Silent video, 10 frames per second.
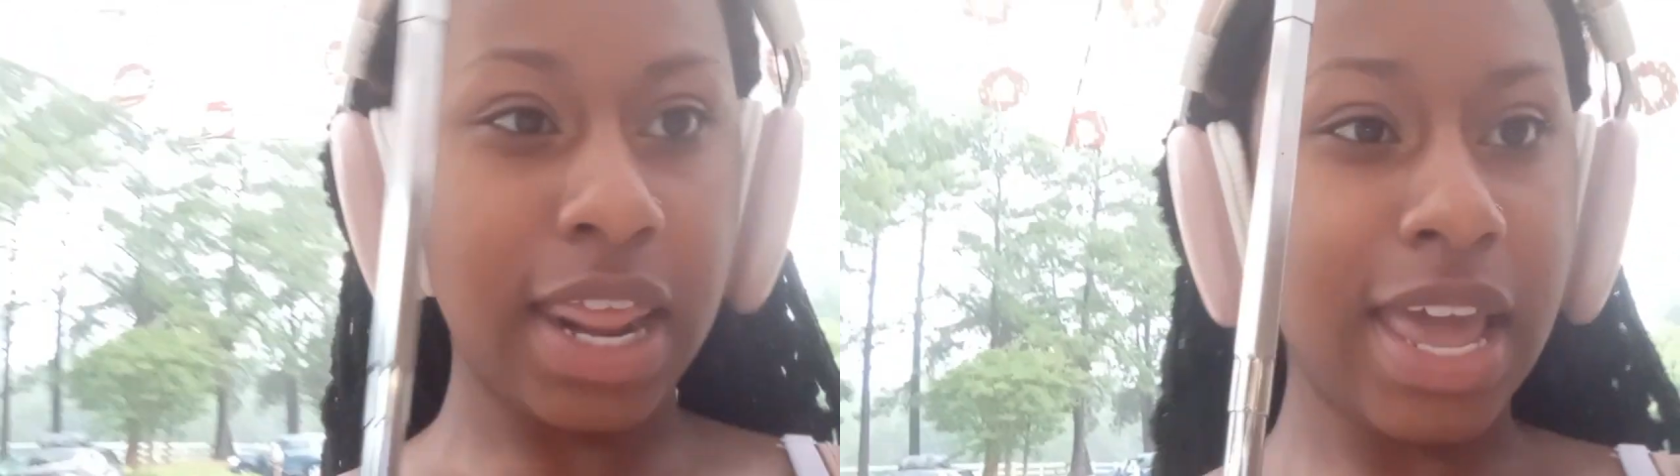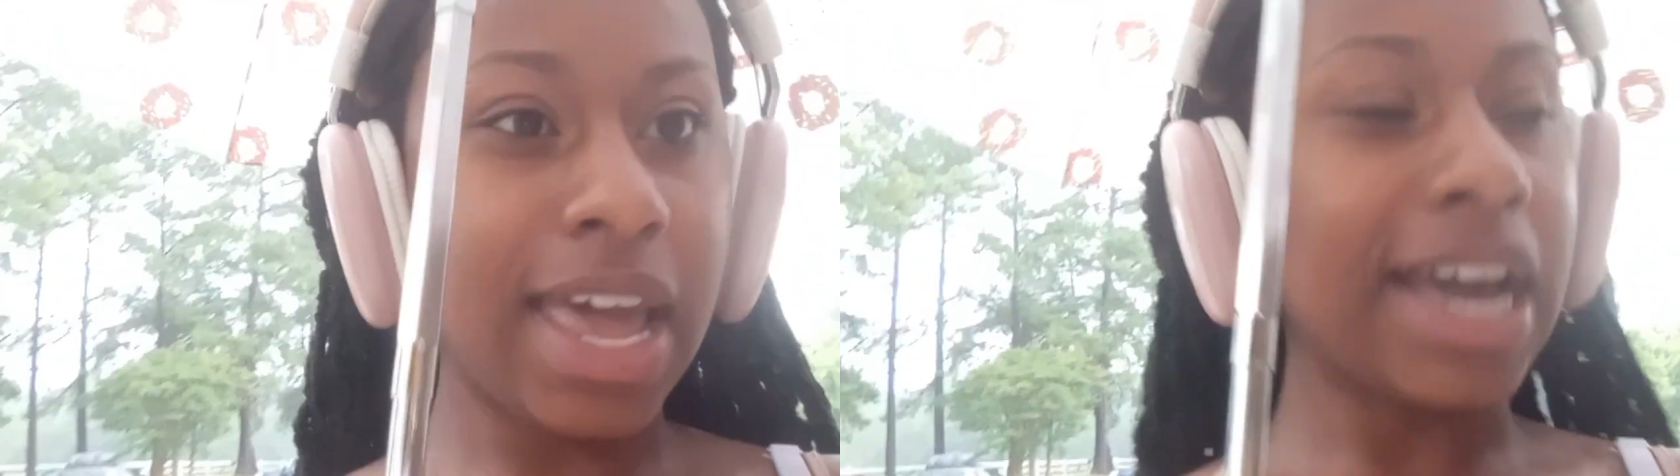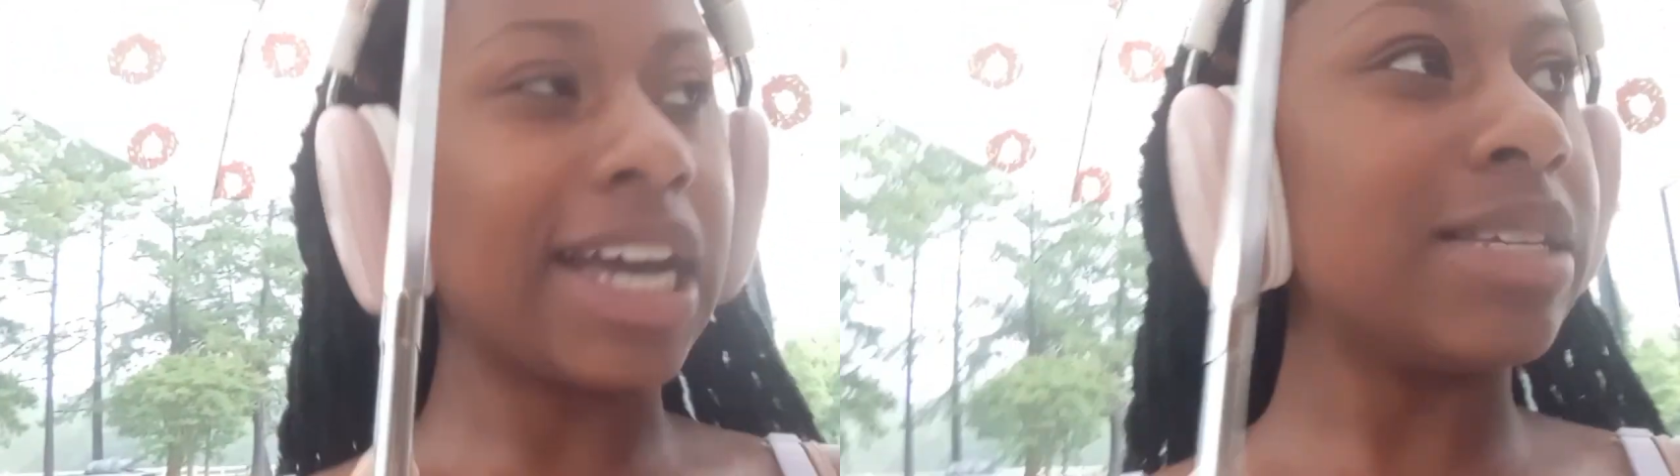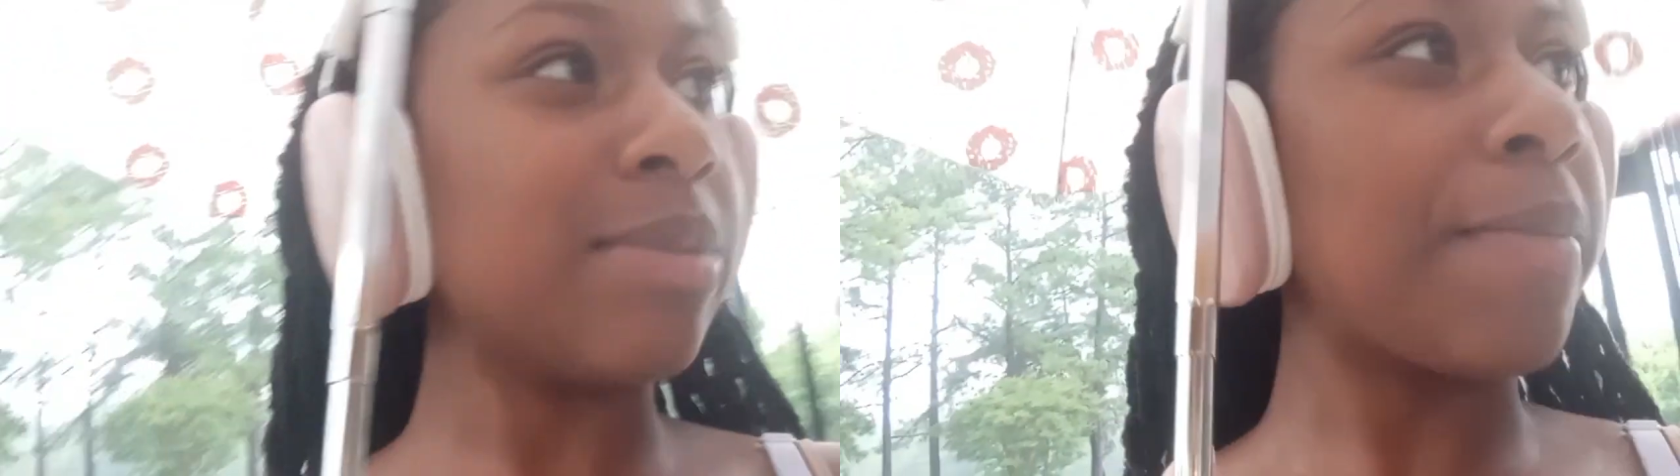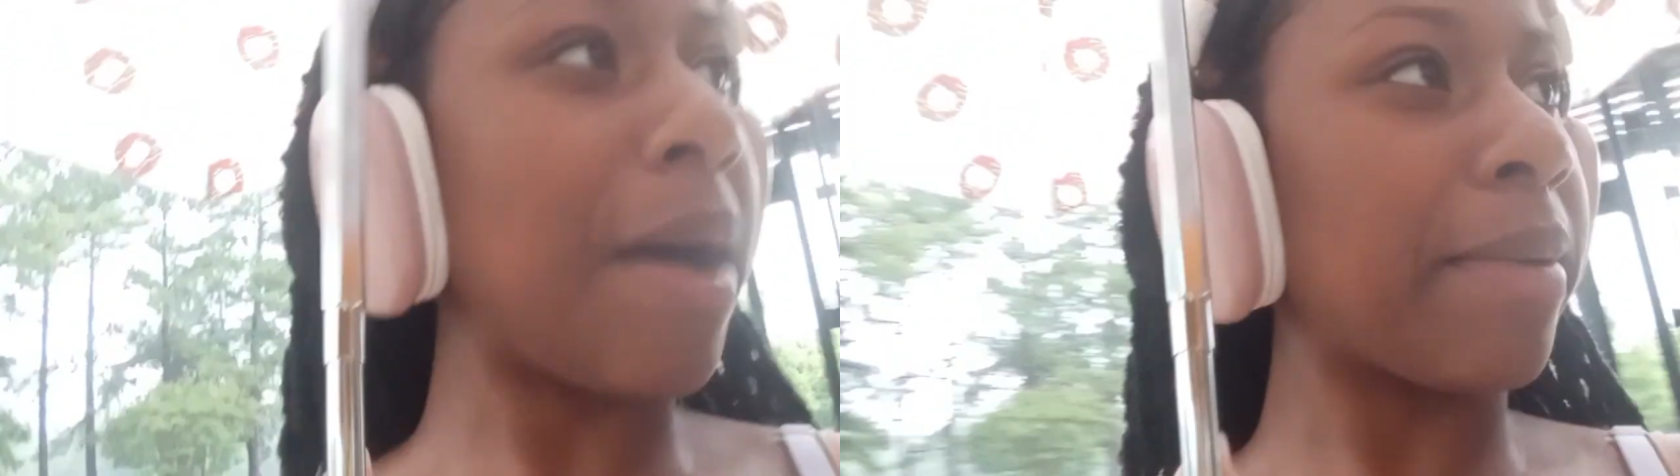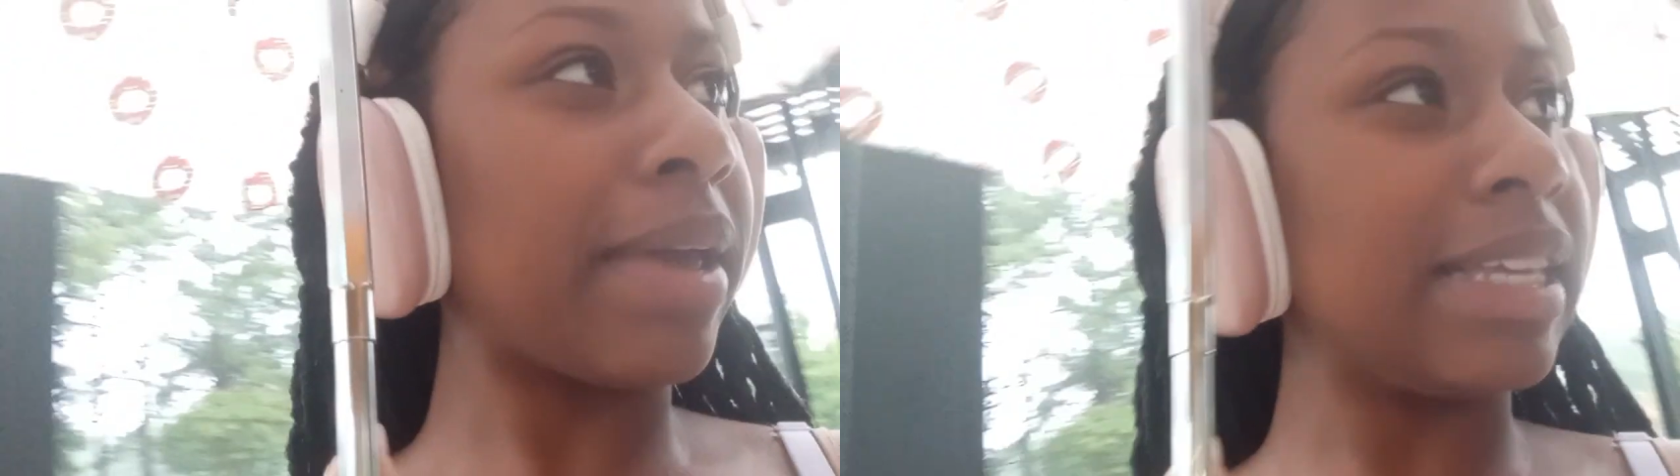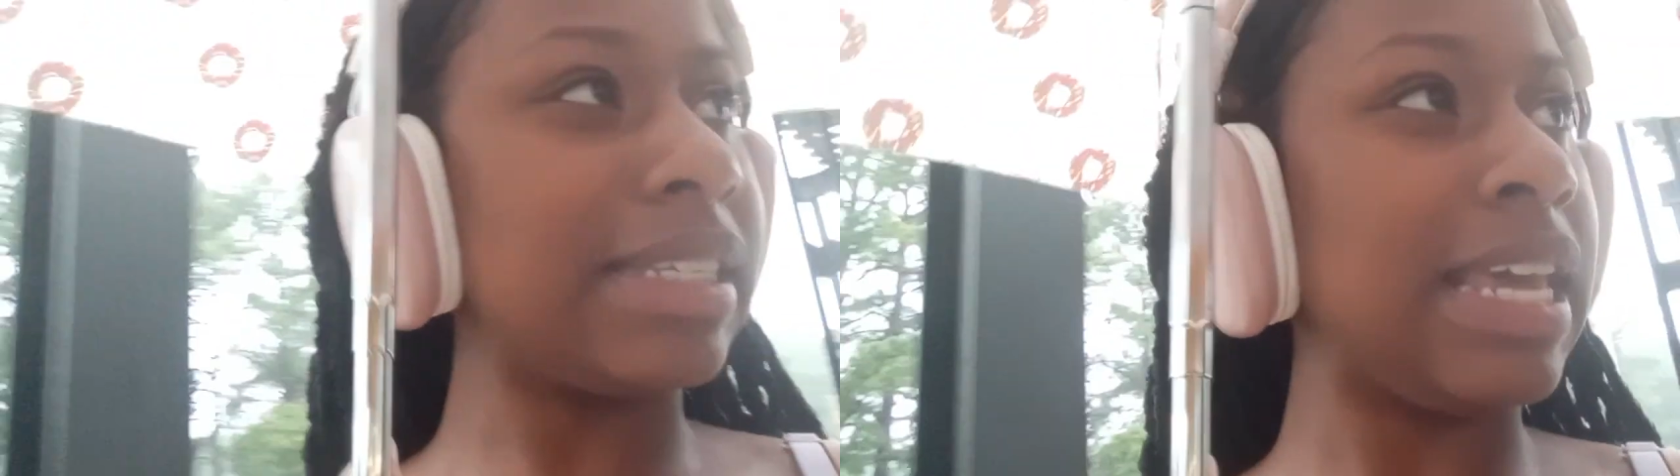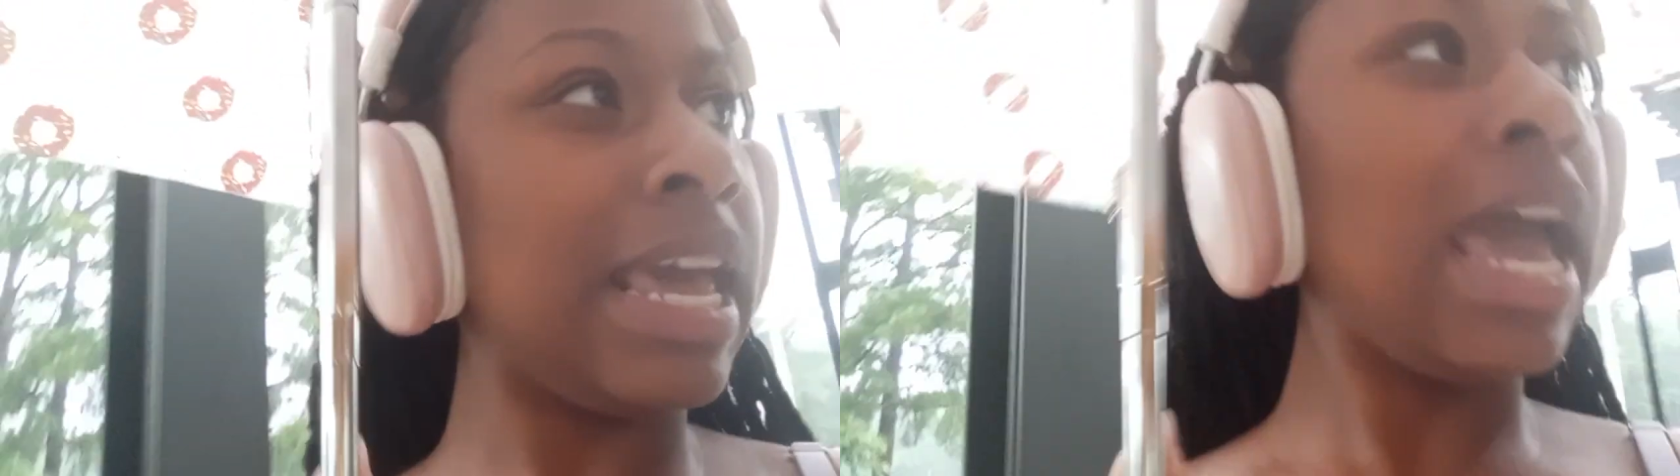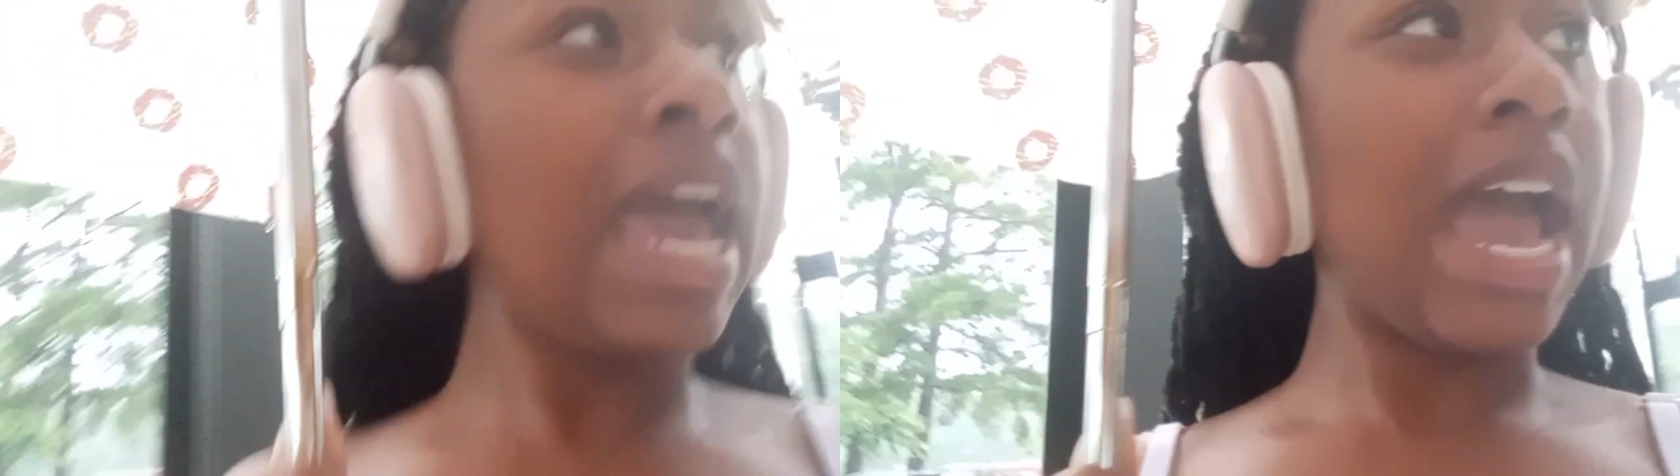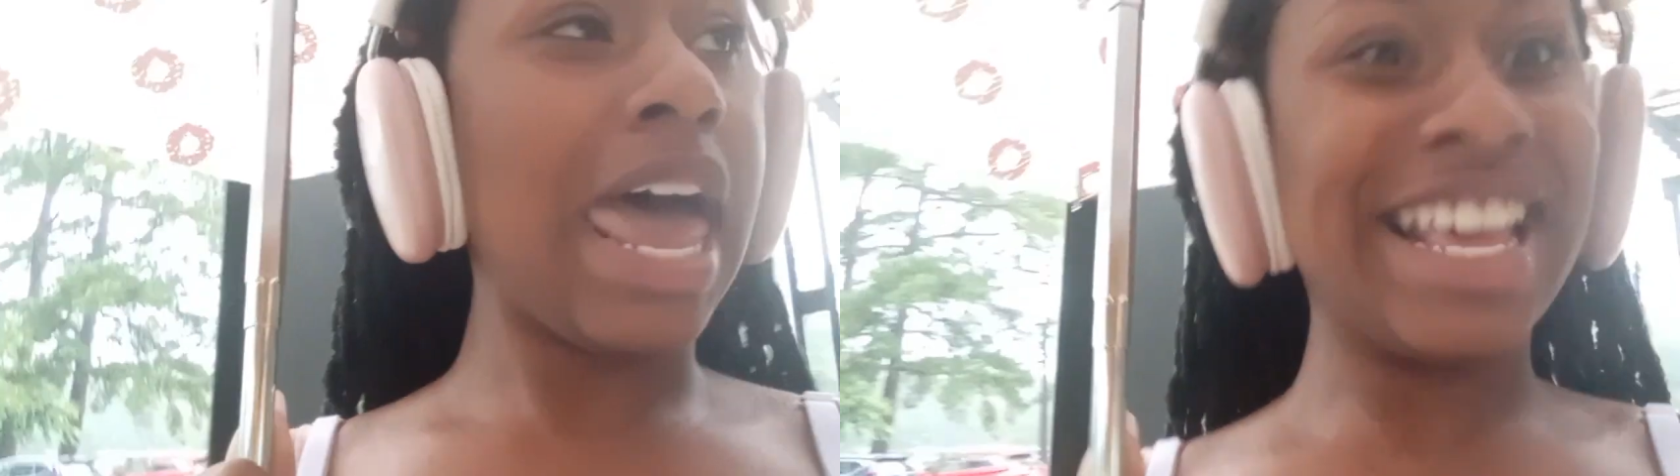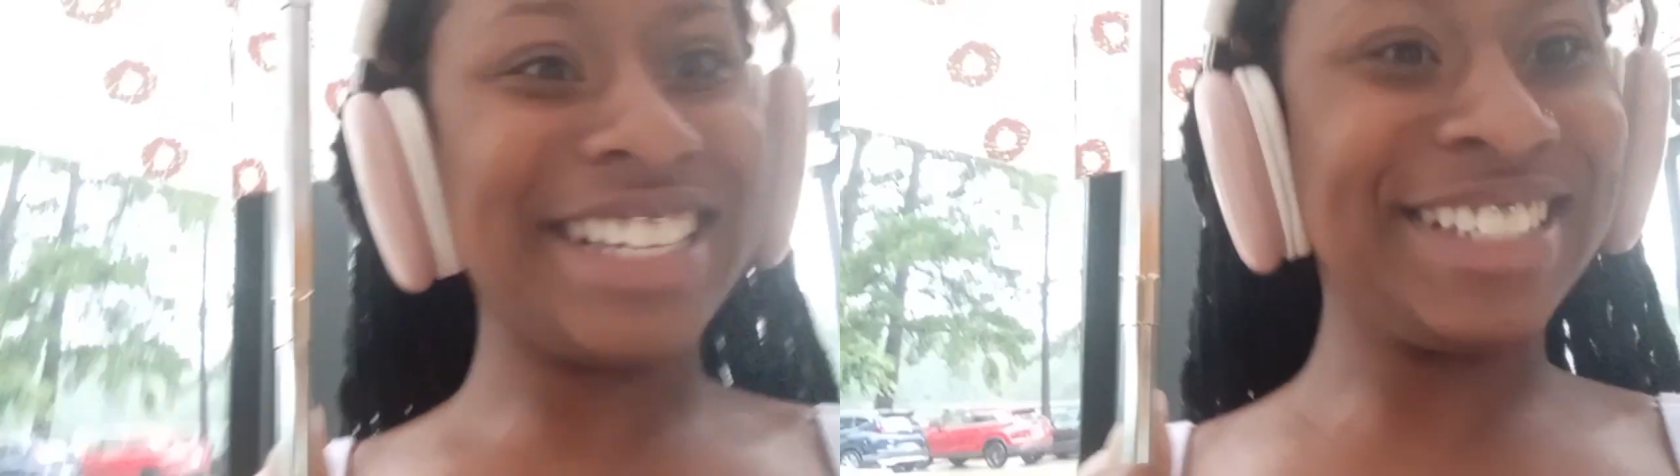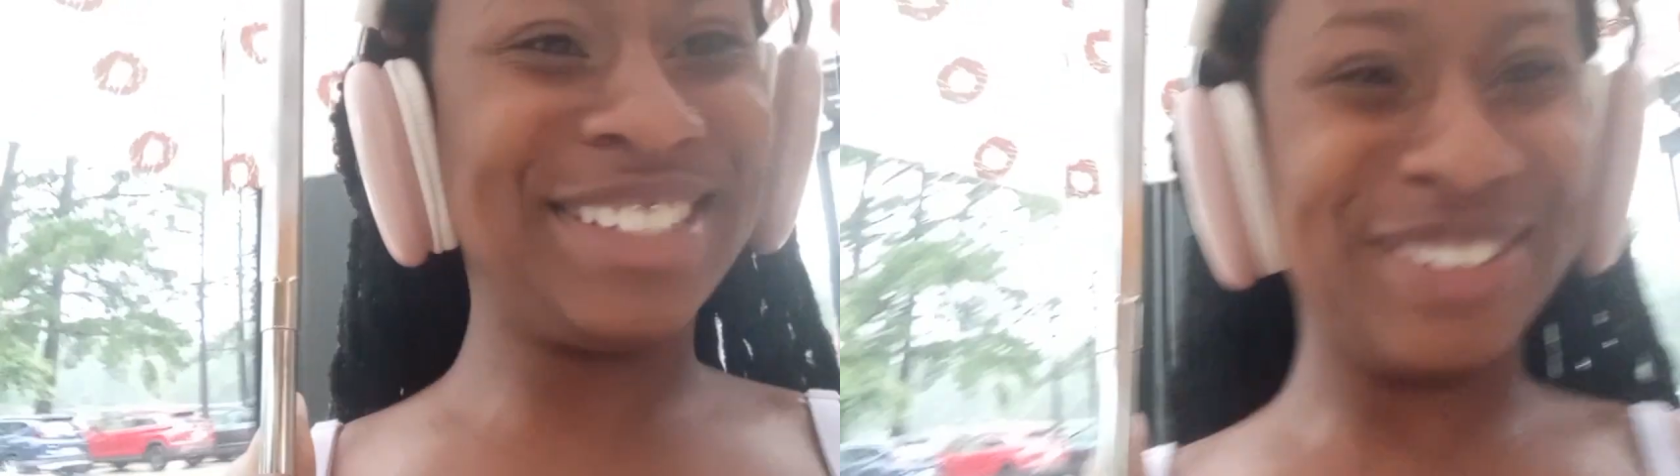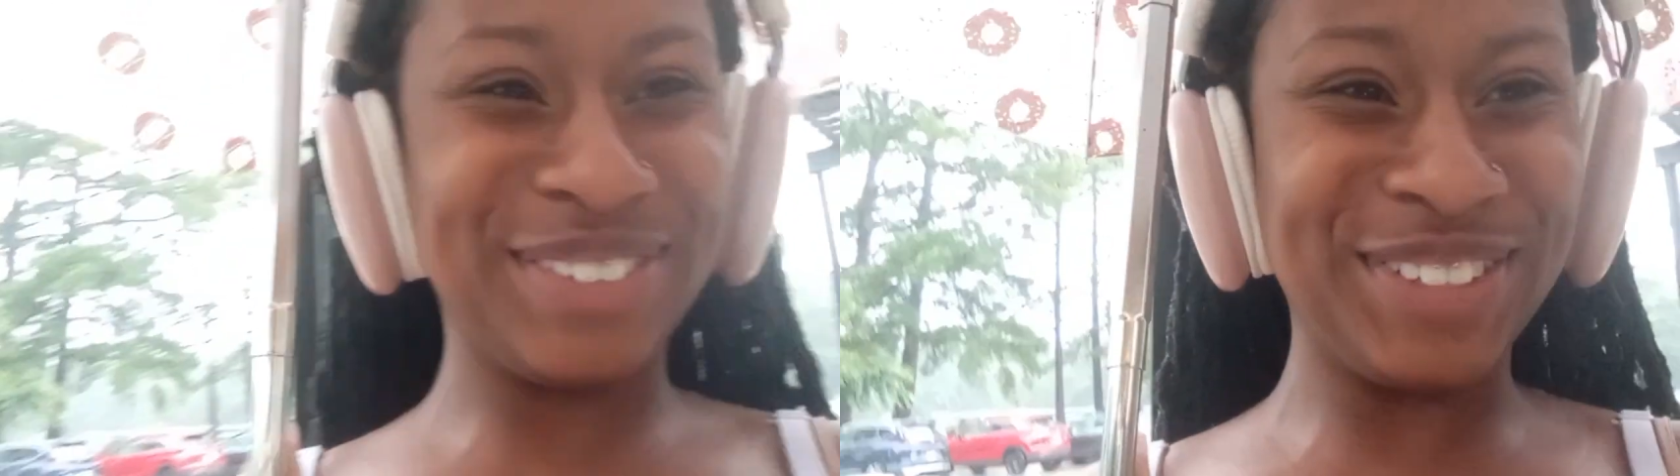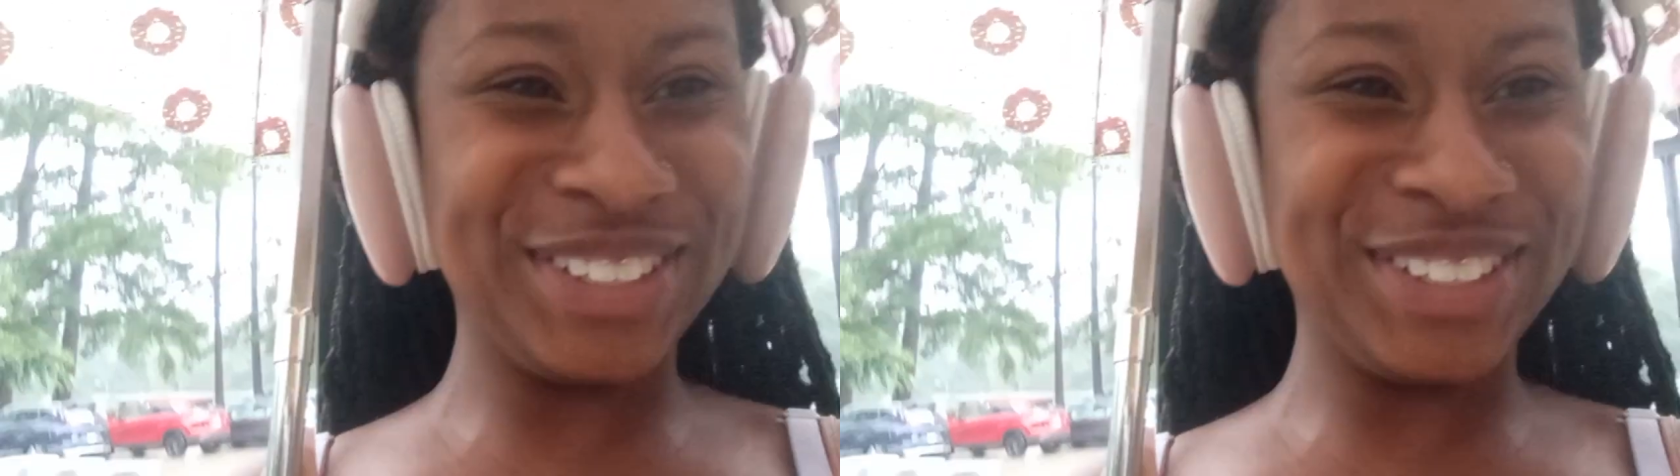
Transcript: because my mom can't see and I still refuse to